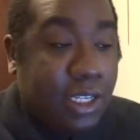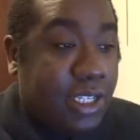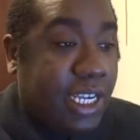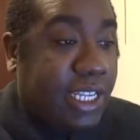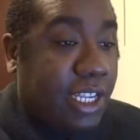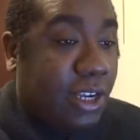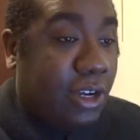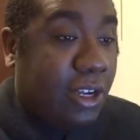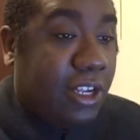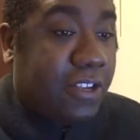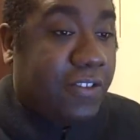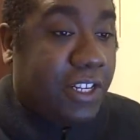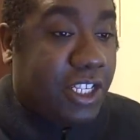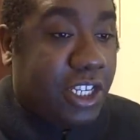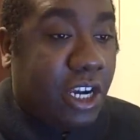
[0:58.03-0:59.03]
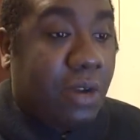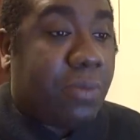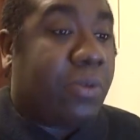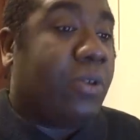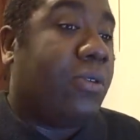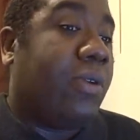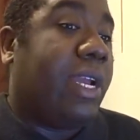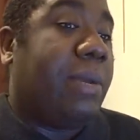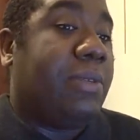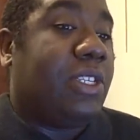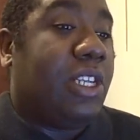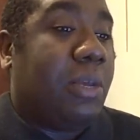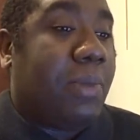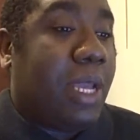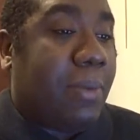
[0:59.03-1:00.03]
Looks like the cost for the TARP program
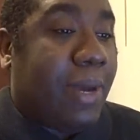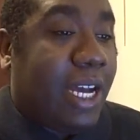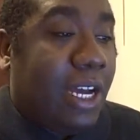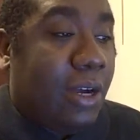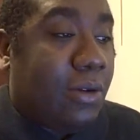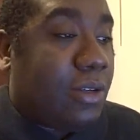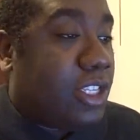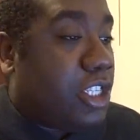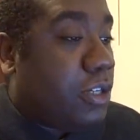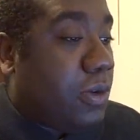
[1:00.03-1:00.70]
is going to be about